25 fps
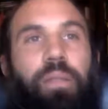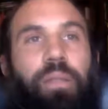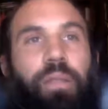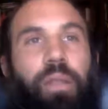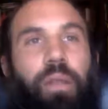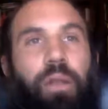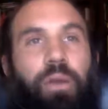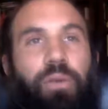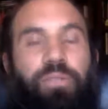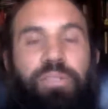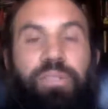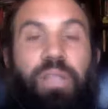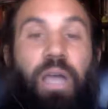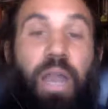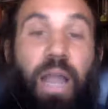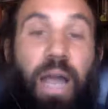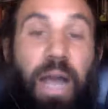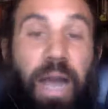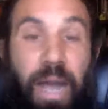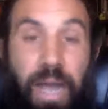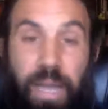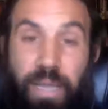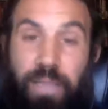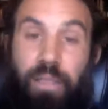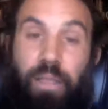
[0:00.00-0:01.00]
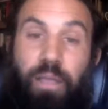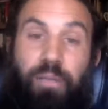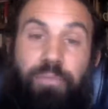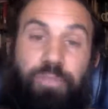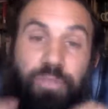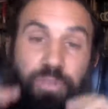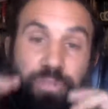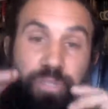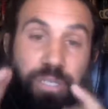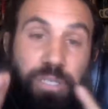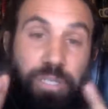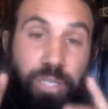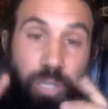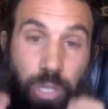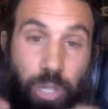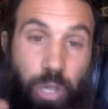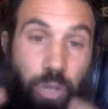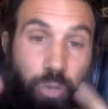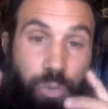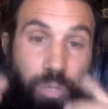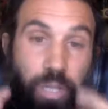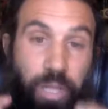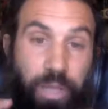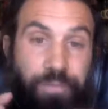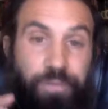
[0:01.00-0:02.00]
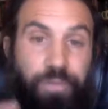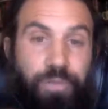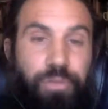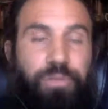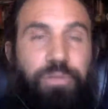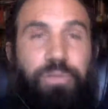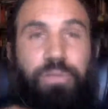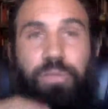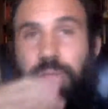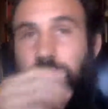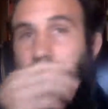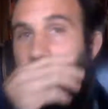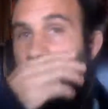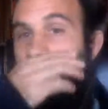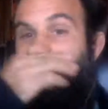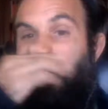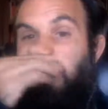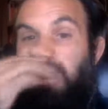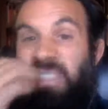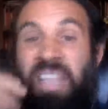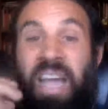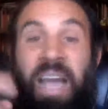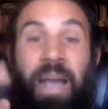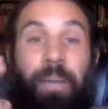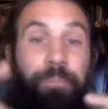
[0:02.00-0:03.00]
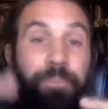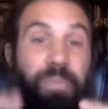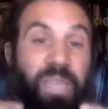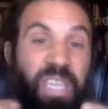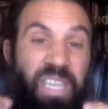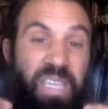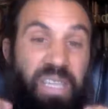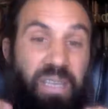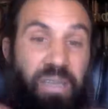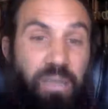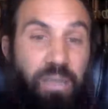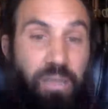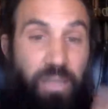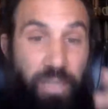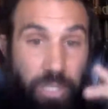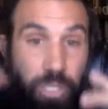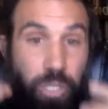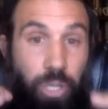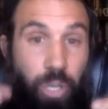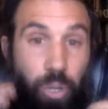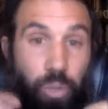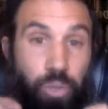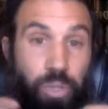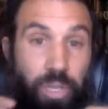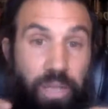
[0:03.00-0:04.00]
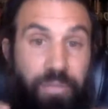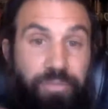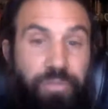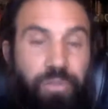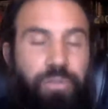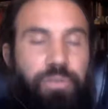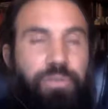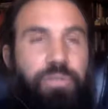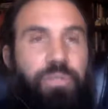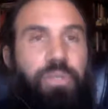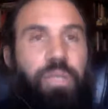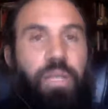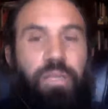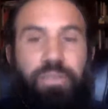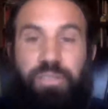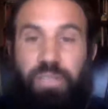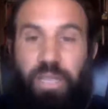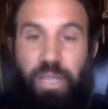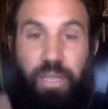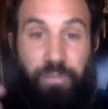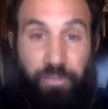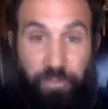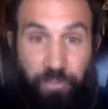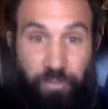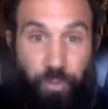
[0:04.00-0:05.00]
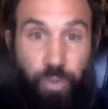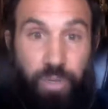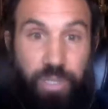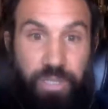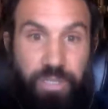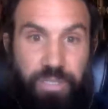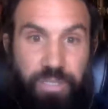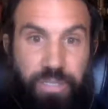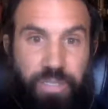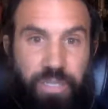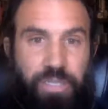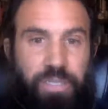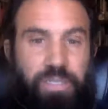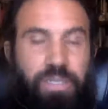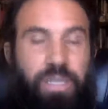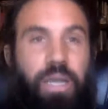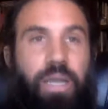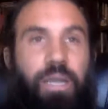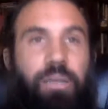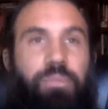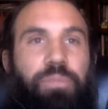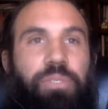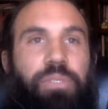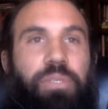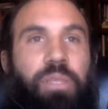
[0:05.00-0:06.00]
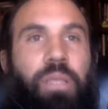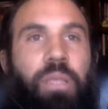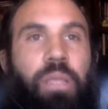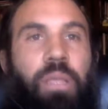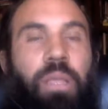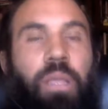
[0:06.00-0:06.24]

You know, it's not high levels, it's low levels. So it's not mean, it's low levels. I'll say it forty-six times.